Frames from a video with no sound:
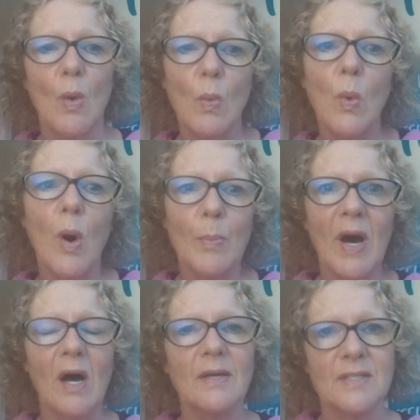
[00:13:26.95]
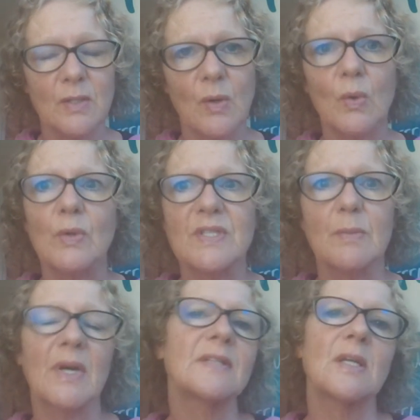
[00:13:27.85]
What parts are
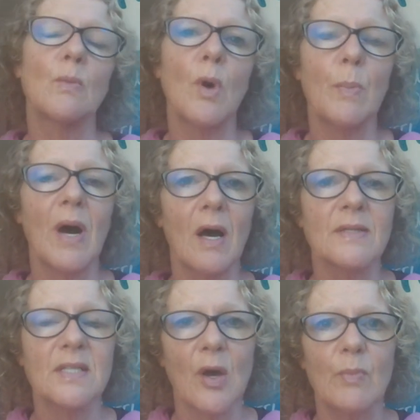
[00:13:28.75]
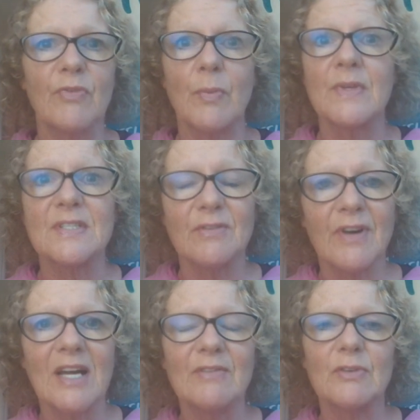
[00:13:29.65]
automatic? What parts come from the
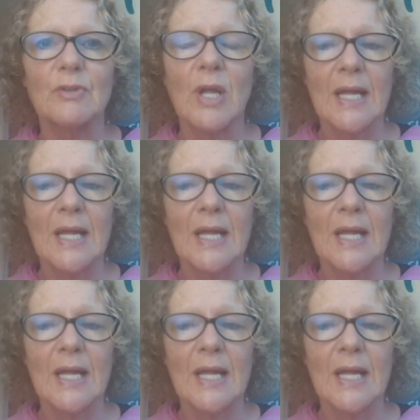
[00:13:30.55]
survival